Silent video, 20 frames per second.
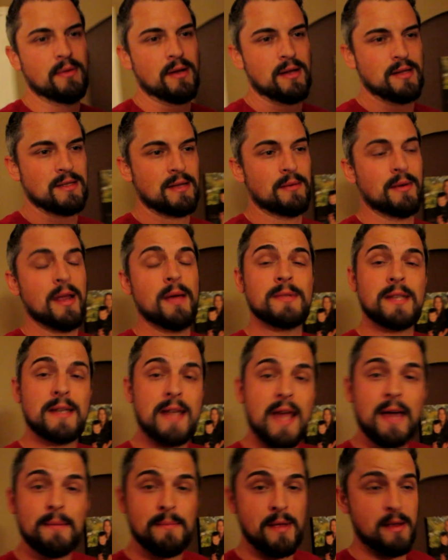because sometimes a
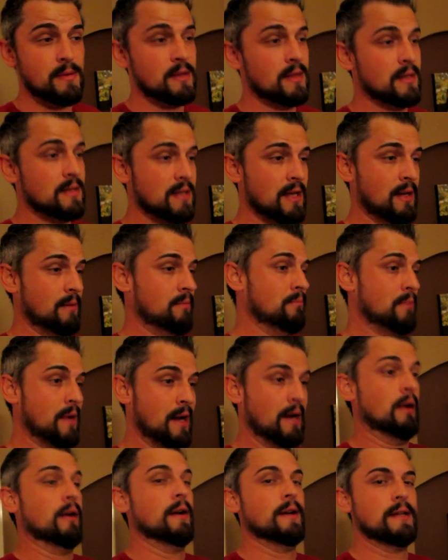dad may be the team
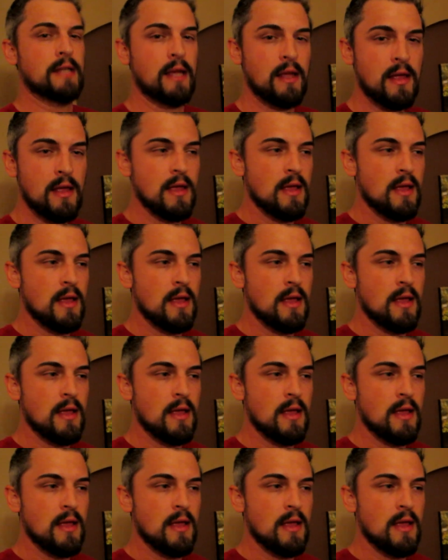parent.